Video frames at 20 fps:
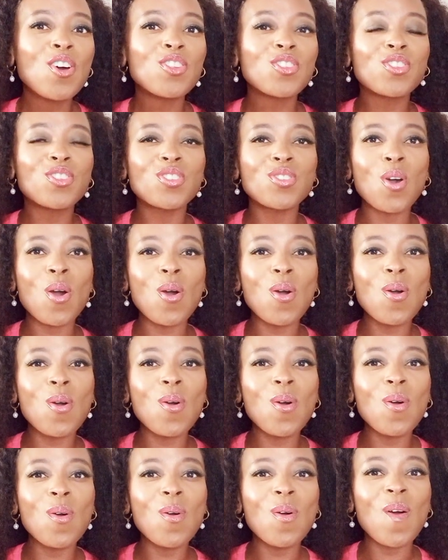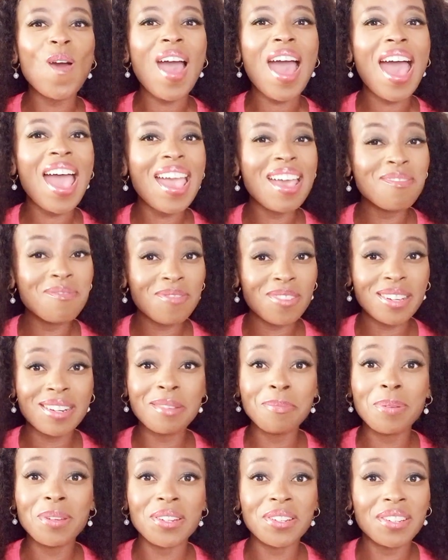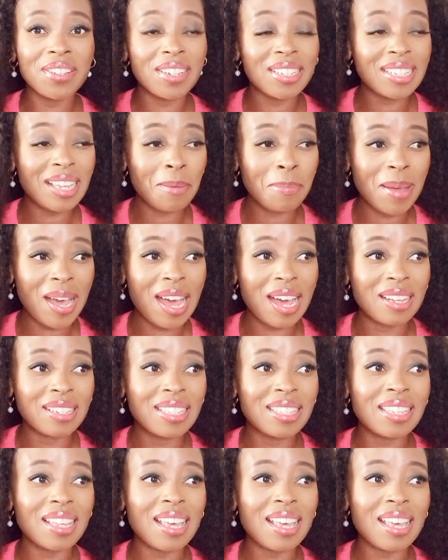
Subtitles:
so I am very passionate about